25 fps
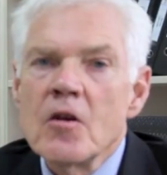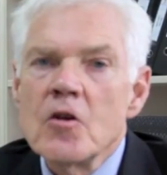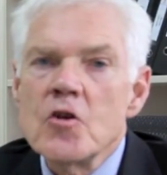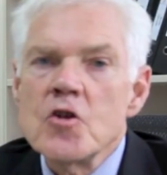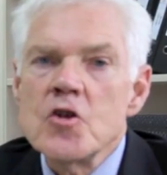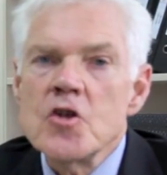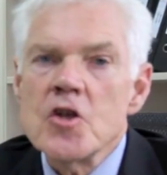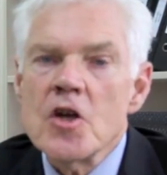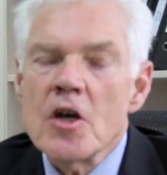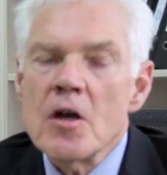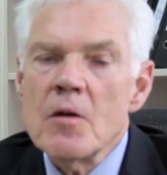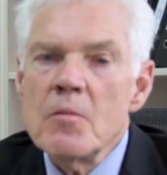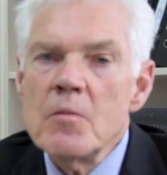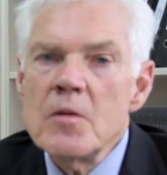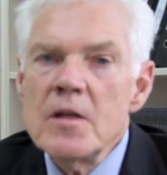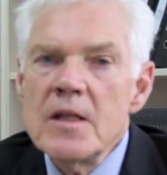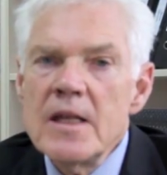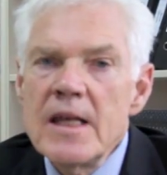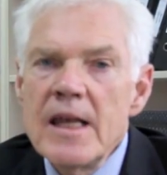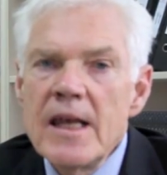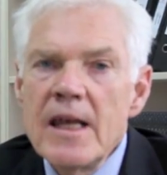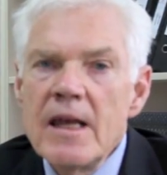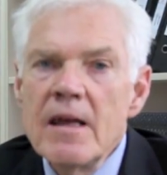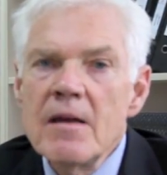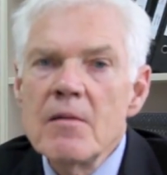
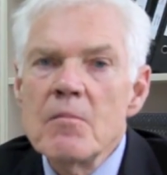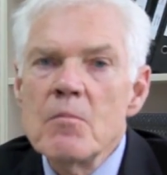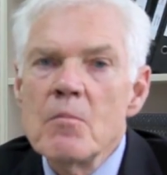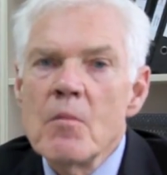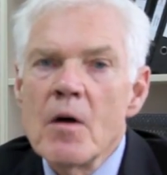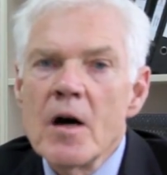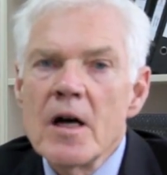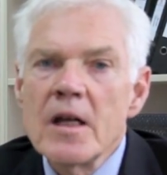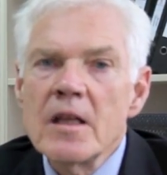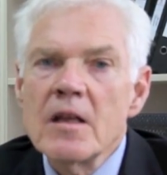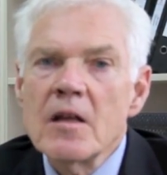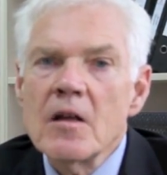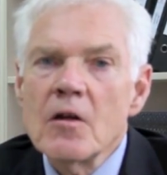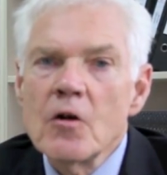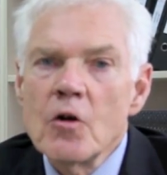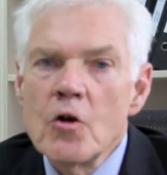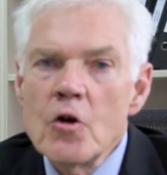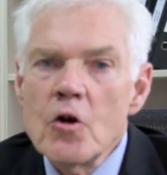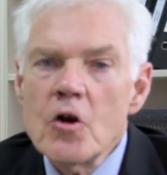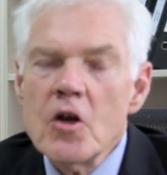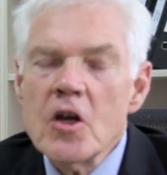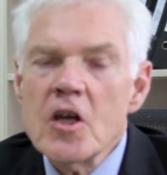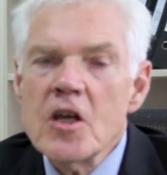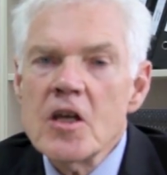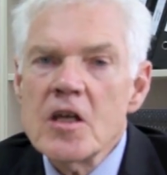Germany might
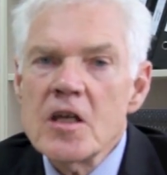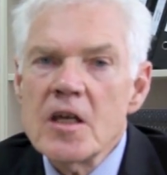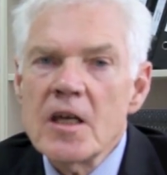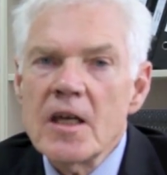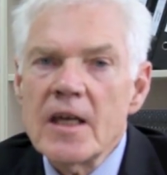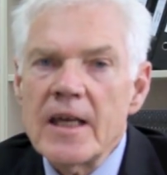look